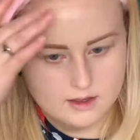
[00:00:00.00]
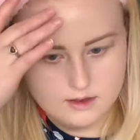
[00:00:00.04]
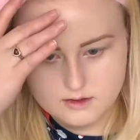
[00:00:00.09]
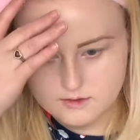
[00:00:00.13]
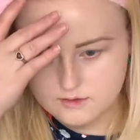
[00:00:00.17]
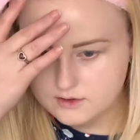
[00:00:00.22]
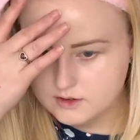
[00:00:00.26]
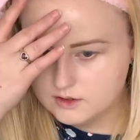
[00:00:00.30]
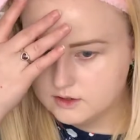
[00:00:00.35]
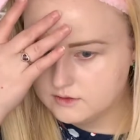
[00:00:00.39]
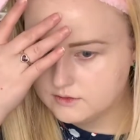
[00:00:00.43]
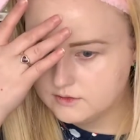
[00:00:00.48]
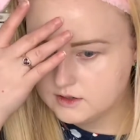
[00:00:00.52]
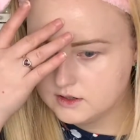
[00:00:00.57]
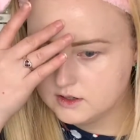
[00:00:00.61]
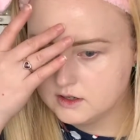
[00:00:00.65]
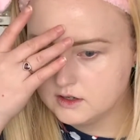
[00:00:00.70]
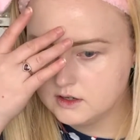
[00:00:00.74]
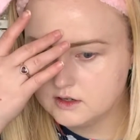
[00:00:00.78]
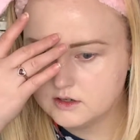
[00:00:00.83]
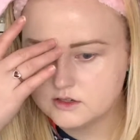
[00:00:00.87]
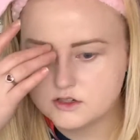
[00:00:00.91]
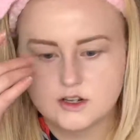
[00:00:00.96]
the filter
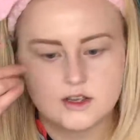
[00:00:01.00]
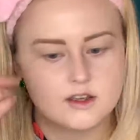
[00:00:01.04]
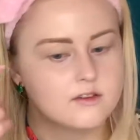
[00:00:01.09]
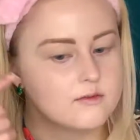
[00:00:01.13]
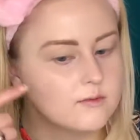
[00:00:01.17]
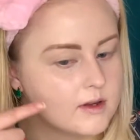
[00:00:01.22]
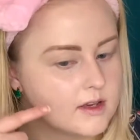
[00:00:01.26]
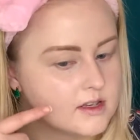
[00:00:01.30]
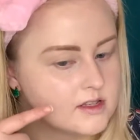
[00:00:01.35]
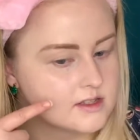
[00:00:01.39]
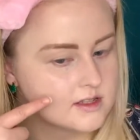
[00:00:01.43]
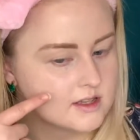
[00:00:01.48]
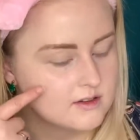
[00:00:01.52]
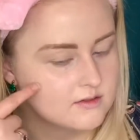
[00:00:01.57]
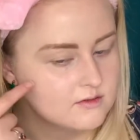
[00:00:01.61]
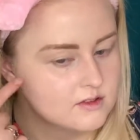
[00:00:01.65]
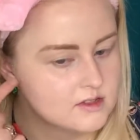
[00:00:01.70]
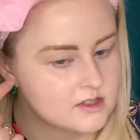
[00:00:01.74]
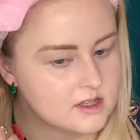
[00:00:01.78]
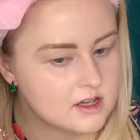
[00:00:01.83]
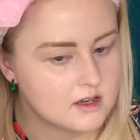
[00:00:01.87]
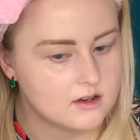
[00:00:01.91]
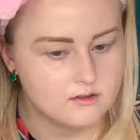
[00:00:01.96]
finish. If my skin
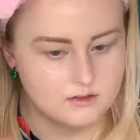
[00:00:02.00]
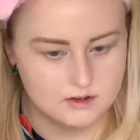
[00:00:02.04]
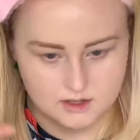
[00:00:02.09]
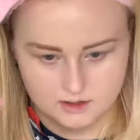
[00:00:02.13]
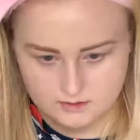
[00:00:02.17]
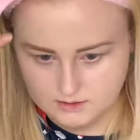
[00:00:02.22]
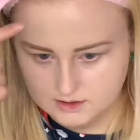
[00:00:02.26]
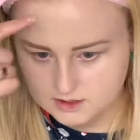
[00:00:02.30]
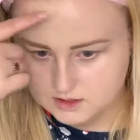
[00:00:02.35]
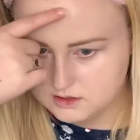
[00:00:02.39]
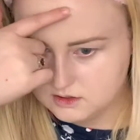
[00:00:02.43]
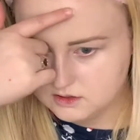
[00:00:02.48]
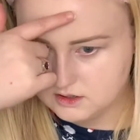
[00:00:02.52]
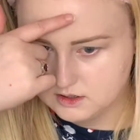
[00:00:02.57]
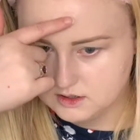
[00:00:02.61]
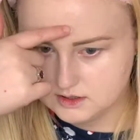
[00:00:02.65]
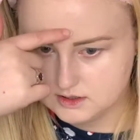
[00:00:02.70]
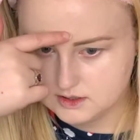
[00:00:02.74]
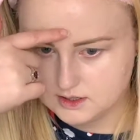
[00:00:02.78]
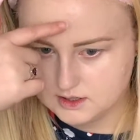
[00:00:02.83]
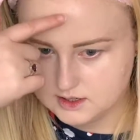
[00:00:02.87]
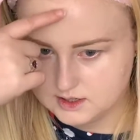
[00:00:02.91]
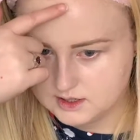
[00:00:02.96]
was like really
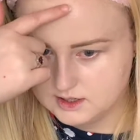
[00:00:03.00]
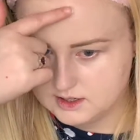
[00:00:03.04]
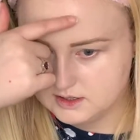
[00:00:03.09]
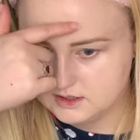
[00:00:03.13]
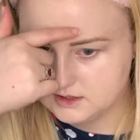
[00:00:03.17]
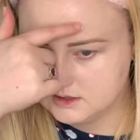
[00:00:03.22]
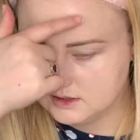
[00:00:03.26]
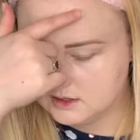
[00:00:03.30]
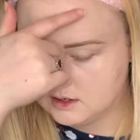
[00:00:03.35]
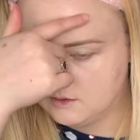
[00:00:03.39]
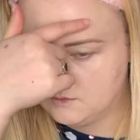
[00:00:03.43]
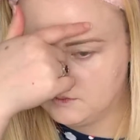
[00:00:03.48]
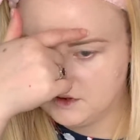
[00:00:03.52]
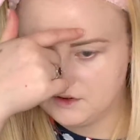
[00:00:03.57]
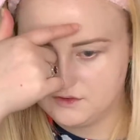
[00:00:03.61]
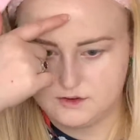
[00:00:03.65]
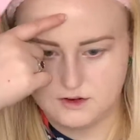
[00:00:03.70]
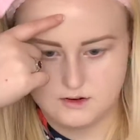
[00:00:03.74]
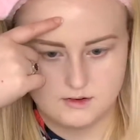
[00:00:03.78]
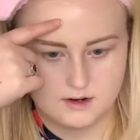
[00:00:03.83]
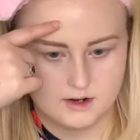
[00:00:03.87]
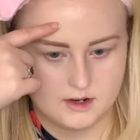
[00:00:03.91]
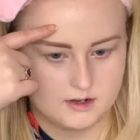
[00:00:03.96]
good, like it is on my
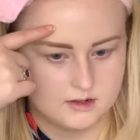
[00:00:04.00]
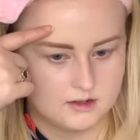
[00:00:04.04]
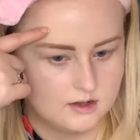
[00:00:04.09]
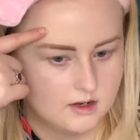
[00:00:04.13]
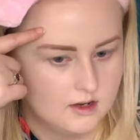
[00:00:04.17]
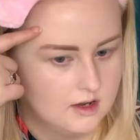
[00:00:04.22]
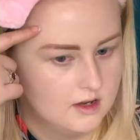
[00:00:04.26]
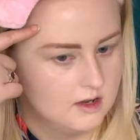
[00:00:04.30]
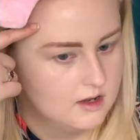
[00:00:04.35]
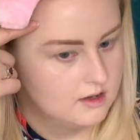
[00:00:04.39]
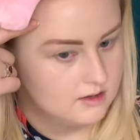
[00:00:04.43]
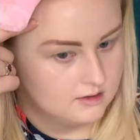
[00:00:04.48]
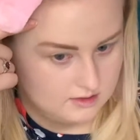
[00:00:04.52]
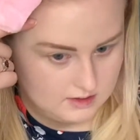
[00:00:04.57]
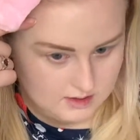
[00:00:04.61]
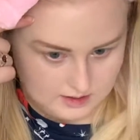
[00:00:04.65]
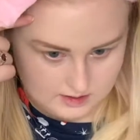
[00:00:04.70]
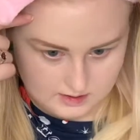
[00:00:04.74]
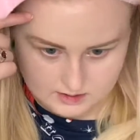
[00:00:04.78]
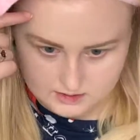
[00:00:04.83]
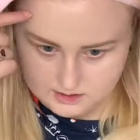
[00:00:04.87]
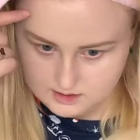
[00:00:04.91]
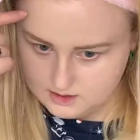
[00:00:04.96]
forehead,
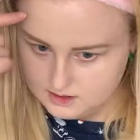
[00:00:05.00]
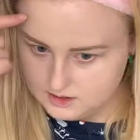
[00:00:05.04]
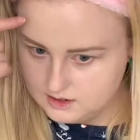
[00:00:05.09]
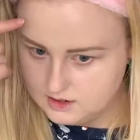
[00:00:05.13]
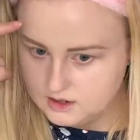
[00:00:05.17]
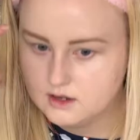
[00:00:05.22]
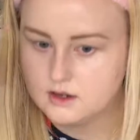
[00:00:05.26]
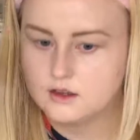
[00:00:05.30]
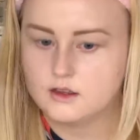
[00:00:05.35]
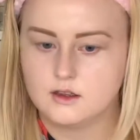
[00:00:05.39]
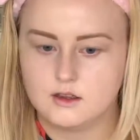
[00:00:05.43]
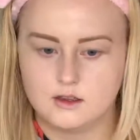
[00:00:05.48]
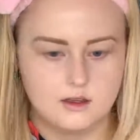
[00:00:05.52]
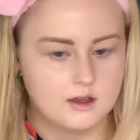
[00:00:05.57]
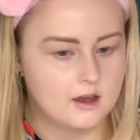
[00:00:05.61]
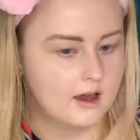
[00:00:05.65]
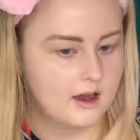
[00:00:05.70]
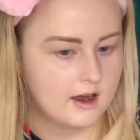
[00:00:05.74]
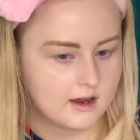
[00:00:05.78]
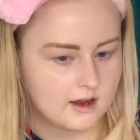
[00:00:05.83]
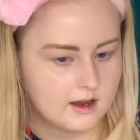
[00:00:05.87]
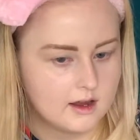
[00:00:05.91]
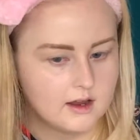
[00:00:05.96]
then
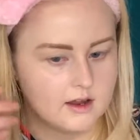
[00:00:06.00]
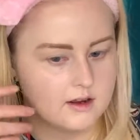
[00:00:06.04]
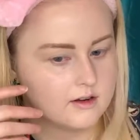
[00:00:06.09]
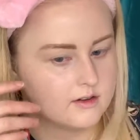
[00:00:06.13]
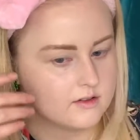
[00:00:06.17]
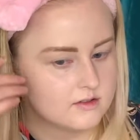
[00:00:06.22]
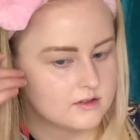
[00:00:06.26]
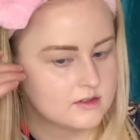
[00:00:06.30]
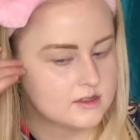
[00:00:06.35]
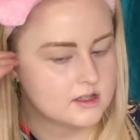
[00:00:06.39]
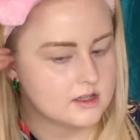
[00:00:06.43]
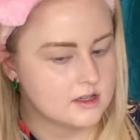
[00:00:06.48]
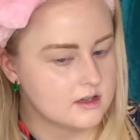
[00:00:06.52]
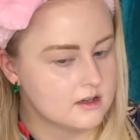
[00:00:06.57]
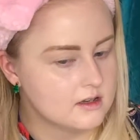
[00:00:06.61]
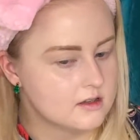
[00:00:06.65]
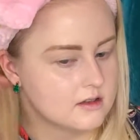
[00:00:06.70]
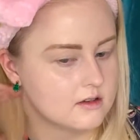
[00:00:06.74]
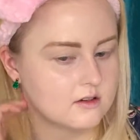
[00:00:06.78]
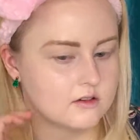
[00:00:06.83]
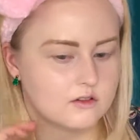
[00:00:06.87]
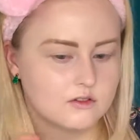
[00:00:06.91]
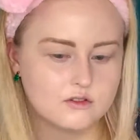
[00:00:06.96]
I kind of see
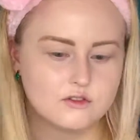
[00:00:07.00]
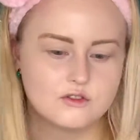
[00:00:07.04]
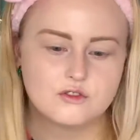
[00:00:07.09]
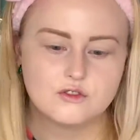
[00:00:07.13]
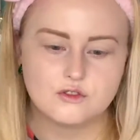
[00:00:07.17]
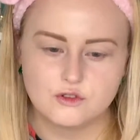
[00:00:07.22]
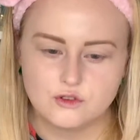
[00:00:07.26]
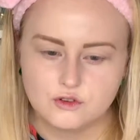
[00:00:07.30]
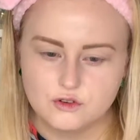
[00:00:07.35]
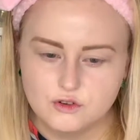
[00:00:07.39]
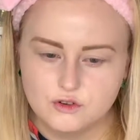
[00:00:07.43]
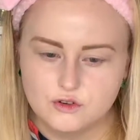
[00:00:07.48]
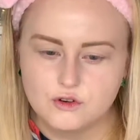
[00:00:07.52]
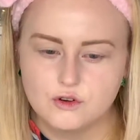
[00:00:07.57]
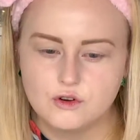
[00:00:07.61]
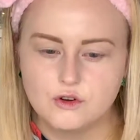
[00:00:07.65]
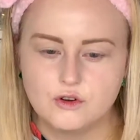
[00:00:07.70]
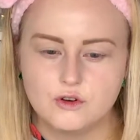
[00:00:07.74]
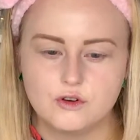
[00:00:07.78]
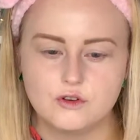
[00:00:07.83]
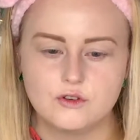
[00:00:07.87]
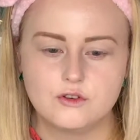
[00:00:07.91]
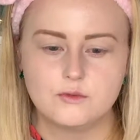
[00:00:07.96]
the
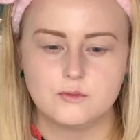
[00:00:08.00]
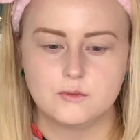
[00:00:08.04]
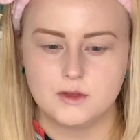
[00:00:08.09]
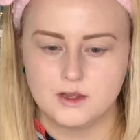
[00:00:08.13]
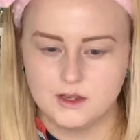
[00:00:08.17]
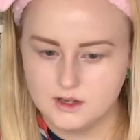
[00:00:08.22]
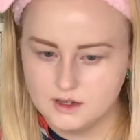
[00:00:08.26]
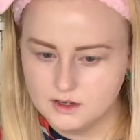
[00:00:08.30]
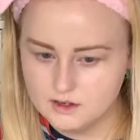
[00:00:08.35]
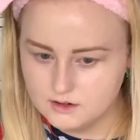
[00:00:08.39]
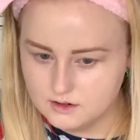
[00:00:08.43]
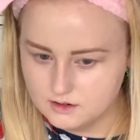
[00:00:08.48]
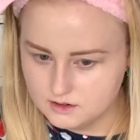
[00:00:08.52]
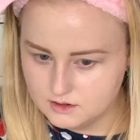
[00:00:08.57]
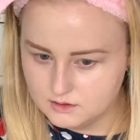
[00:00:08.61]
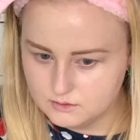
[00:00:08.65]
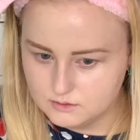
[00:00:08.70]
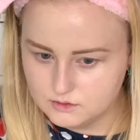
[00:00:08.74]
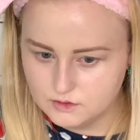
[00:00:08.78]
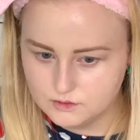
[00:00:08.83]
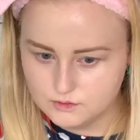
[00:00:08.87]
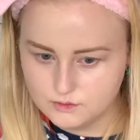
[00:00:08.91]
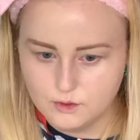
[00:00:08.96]
good
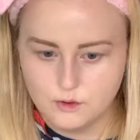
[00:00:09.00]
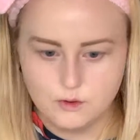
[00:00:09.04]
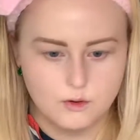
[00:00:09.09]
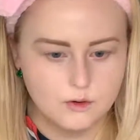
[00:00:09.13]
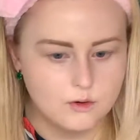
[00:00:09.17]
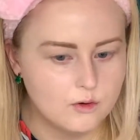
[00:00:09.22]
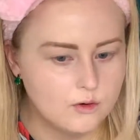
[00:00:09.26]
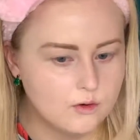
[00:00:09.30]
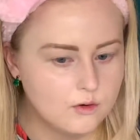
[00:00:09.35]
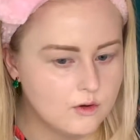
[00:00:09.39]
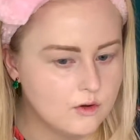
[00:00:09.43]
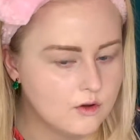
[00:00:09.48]
medium to full